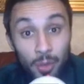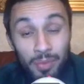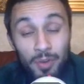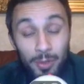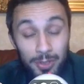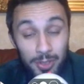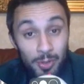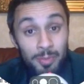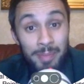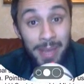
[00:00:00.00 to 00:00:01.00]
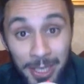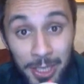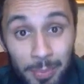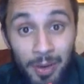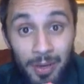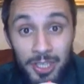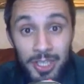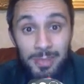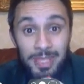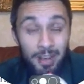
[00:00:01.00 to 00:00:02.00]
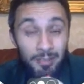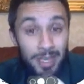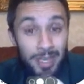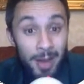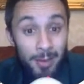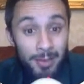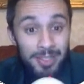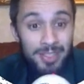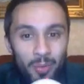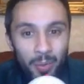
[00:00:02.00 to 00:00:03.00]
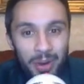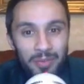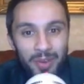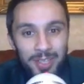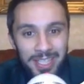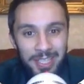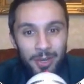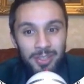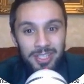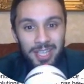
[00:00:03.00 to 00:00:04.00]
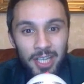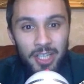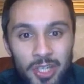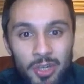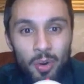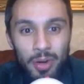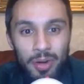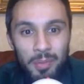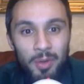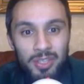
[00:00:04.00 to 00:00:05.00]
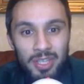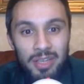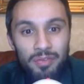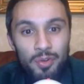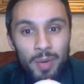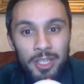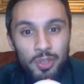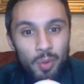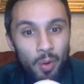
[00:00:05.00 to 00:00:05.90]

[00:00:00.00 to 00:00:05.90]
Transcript: we've got two major partnerships that have been announced. One of our CEOs has actually got one of the most influential